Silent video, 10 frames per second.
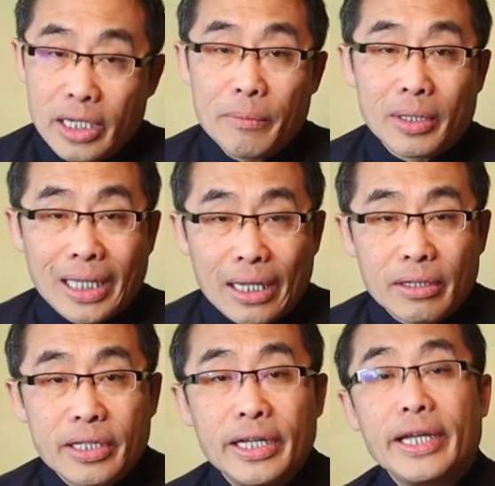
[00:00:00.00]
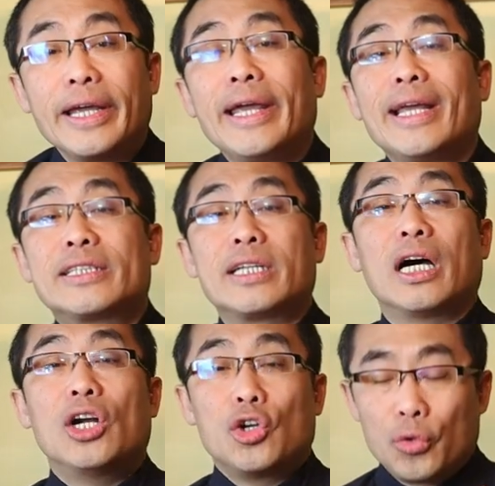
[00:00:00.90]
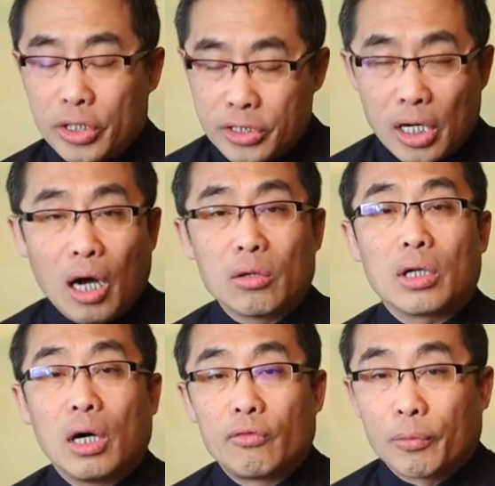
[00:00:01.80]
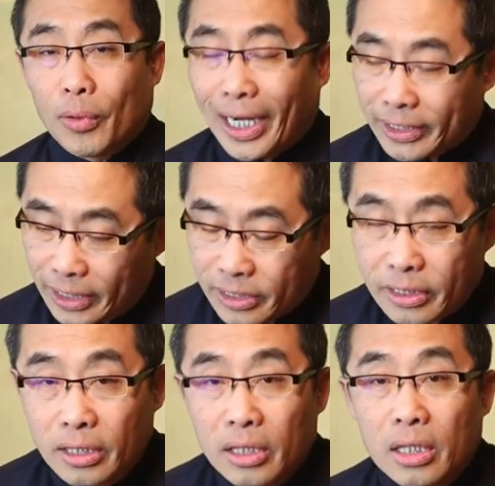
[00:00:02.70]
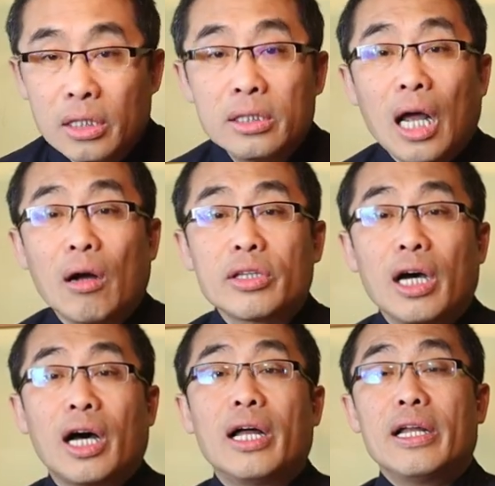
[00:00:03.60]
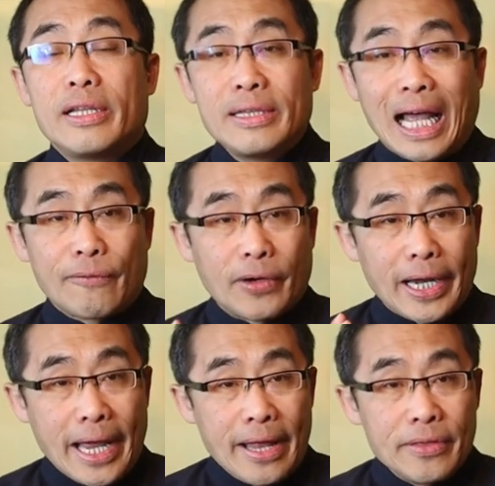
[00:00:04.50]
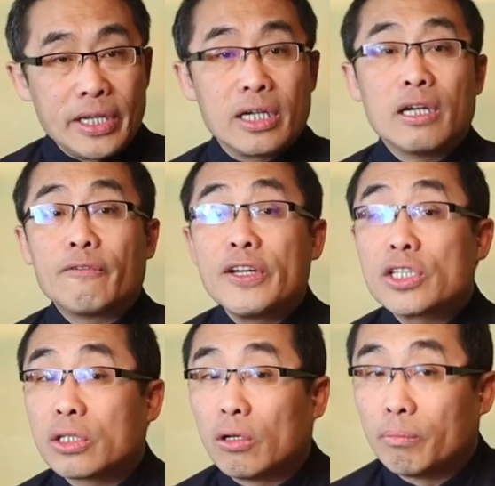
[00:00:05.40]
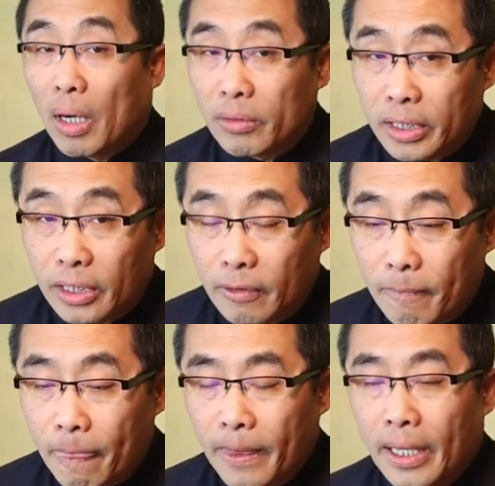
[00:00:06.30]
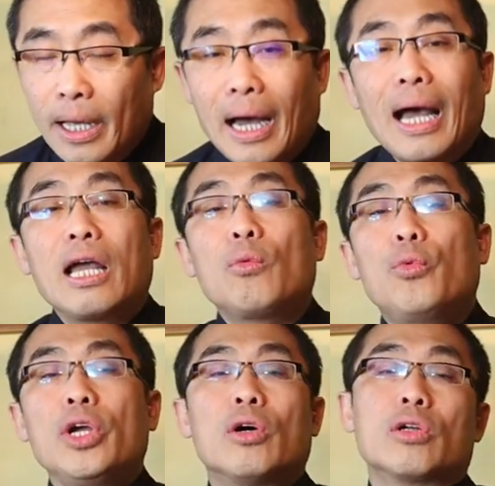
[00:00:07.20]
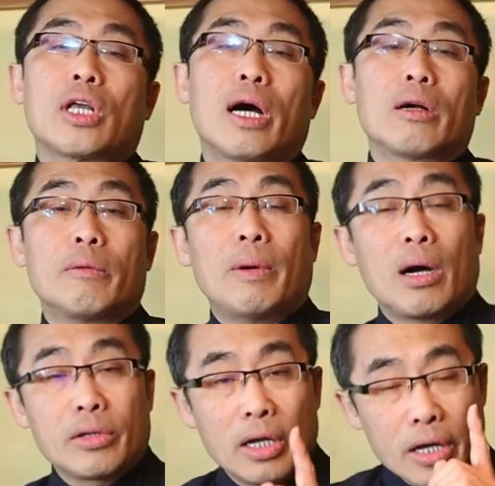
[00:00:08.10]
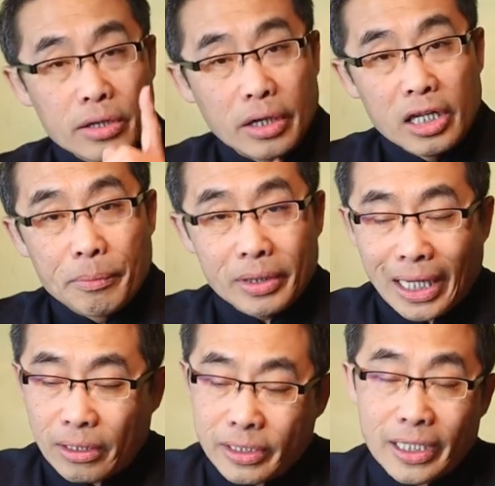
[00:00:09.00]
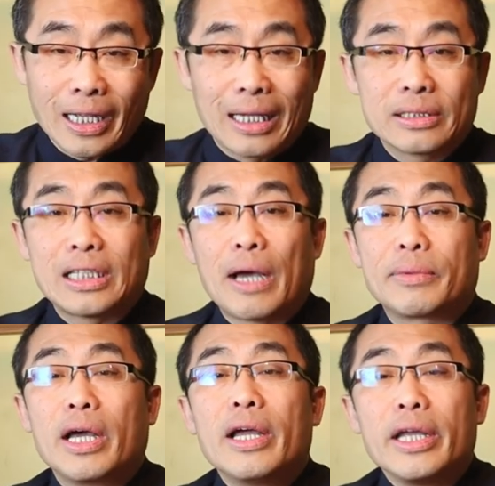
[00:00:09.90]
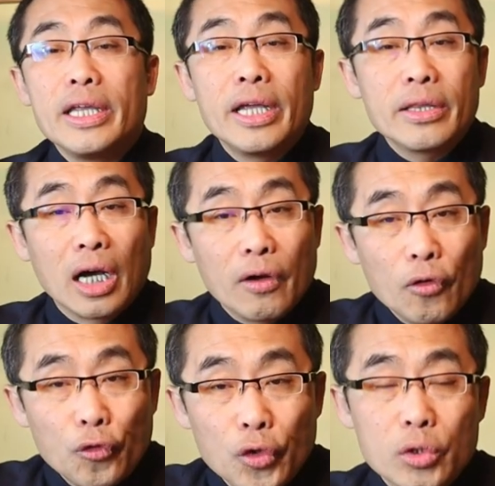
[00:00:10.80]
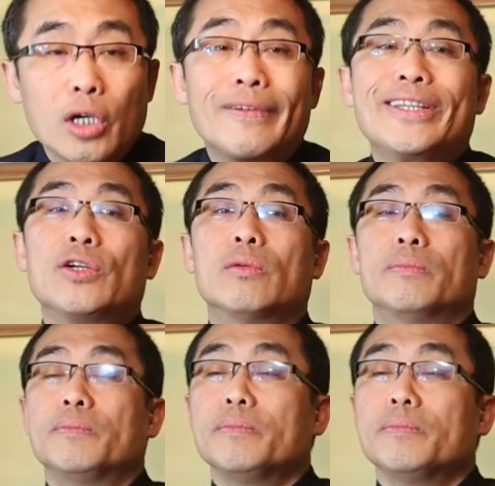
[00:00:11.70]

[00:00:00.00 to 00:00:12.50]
immortality is the result of a practice, not a never-ending physical body. I will talk about the immortality concept in a future video.